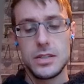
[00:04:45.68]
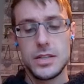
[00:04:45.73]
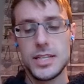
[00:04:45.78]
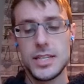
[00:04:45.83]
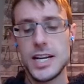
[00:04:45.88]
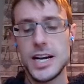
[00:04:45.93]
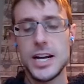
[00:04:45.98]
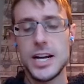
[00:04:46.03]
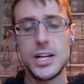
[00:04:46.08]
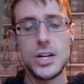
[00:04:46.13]

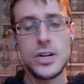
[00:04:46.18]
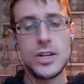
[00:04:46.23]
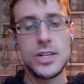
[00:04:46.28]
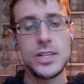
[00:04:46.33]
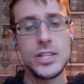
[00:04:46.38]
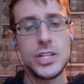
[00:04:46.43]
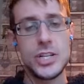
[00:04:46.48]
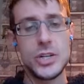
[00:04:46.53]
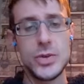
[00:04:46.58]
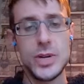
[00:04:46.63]
yeah, I know in
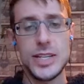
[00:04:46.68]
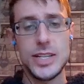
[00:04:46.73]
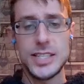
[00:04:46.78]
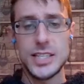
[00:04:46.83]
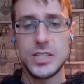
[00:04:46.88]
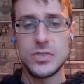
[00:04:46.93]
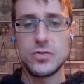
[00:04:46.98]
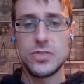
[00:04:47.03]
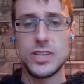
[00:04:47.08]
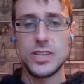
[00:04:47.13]
the US
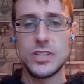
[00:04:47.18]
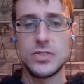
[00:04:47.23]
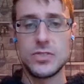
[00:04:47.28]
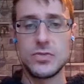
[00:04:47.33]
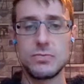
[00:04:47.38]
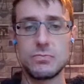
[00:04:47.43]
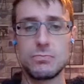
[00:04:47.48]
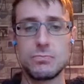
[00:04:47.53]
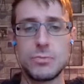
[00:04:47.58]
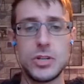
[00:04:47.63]
is
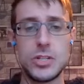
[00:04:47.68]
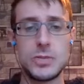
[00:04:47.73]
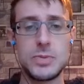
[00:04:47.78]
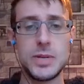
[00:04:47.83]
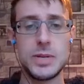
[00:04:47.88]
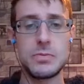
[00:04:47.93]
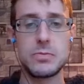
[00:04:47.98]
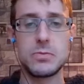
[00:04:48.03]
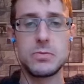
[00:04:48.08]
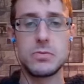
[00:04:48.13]
most
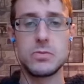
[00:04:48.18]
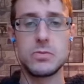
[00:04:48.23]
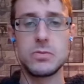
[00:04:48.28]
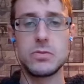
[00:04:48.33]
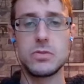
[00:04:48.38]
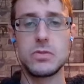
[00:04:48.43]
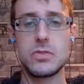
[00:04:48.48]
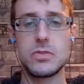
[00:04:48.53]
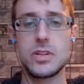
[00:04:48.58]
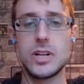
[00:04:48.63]
people
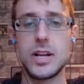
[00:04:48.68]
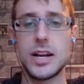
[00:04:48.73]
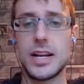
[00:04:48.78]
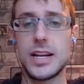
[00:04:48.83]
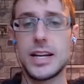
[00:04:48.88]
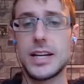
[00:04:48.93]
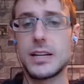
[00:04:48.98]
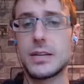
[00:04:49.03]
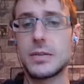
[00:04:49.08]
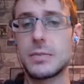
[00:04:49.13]

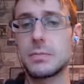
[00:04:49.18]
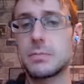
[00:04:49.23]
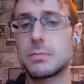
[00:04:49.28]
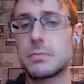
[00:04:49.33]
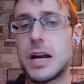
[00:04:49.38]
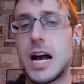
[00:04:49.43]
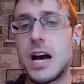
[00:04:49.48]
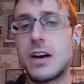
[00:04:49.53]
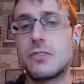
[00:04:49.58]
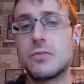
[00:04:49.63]
like
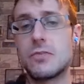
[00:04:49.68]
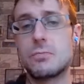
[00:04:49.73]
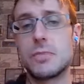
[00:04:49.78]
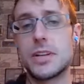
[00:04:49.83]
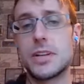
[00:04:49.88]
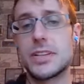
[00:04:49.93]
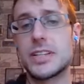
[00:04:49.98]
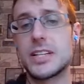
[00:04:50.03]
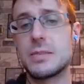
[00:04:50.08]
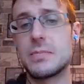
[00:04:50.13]
have a
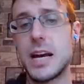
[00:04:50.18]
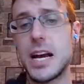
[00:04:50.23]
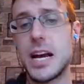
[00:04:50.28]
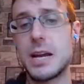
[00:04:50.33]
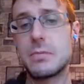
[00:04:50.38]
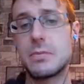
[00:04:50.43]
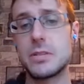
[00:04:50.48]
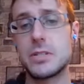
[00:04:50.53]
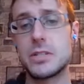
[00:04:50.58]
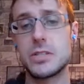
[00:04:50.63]
monthly
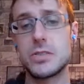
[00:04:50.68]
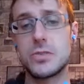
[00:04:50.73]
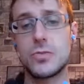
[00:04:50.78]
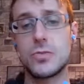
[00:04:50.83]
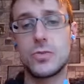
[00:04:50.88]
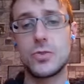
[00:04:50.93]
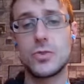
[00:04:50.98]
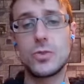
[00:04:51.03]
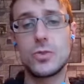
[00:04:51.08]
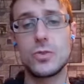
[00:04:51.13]
payment
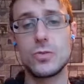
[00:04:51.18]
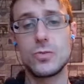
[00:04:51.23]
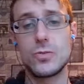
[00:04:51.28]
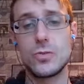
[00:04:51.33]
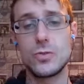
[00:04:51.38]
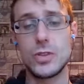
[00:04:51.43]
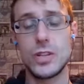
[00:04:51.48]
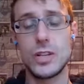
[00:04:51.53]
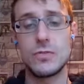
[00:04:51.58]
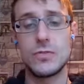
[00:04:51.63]
for
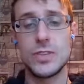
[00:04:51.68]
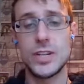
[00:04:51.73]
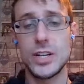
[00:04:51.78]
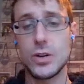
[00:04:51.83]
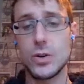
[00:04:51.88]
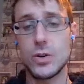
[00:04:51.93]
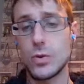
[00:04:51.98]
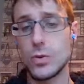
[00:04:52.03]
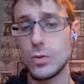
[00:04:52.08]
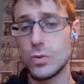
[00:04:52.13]
their
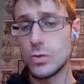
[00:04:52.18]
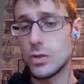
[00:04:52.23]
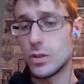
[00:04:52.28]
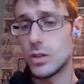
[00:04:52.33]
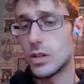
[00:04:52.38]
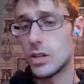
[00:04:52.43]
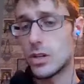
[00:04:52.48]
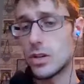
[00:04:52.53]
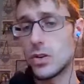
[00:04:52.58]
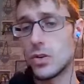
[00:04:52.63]
vehicle
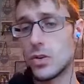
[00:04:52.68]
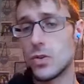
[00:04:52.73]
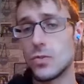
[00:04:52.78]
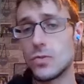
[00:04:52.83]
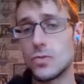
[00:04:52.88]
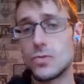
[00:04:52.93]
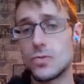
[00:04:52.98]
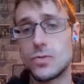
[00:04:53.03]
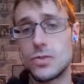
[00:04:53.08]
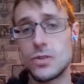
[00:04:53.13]

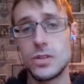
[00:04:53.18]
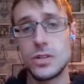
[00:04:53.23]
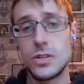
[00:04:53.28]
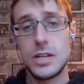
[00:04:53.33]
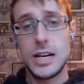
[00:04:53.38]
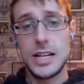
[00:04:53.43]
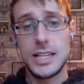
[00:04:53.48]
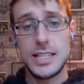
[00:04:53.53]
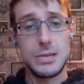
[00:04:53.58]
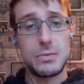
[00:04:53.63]

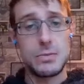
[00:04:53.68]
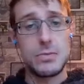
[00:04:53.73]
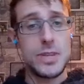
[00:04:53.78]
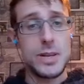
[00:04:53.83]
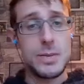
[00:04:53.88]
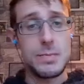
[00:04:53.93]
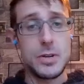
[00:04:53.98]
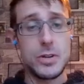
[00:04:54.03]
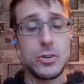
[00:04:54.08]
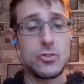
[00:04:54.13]
and some of
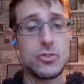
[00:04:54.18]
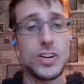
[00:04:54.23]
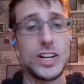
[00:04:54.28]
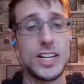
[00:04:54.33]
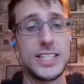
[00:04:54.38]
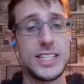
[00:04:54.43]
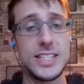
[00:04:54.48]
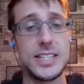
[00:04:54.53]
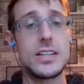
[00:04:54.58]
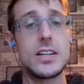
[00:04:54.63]
them are
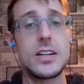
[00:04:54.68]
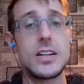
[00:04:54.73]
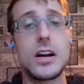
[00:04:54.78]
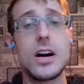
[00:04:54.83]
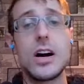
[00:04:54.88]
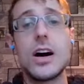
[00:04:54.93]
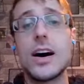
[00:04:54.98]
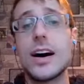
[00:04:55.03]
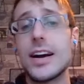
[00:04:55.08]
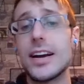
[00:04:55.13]
crazy
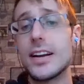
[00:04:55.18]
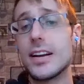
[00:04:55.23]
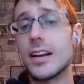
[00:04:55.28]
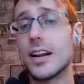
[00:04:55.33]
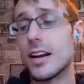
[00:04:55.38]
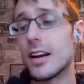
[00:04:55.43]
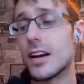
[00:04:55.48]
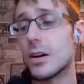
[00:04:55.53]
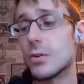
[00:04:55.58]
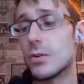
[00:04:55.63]
high,
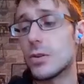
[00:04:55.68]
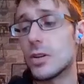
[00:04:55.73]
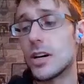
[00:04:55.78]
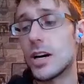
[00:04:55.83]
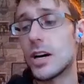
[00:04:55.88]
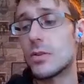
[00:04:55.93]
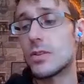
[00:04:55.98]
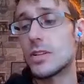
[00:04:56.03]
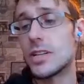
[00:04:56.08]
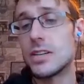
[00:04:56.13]
like how
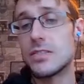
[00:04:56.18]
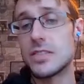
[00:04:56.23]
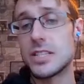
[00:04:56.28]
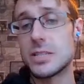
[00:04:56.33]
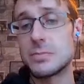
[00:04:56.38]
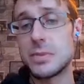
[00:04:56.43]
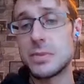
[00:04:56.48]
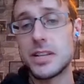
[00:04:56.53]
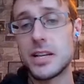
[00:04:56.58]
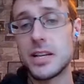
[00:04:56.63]
I would never
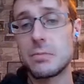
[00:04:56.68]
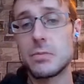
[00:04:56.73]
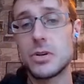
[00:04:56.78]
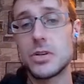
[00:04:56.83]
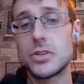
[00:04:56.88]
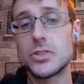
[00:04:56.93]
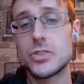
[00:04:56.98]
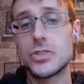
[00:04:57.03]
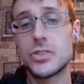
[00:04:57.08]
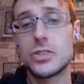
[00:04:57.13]
spend that
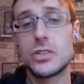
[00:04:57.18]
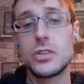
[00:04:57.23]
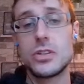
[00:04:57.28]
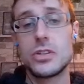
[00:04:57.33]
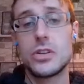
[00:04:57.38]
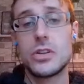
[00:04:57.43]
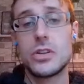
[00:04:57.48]
much.